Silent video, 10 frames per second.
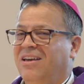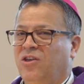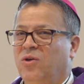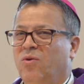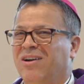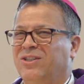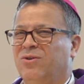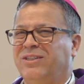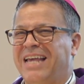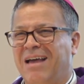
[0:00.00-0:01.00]
you who are
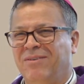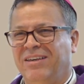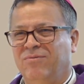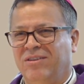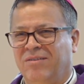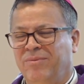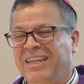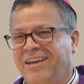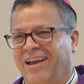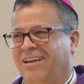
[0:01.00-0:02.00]
so savvy with the
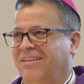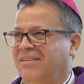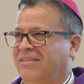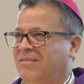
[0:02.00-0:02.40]
media,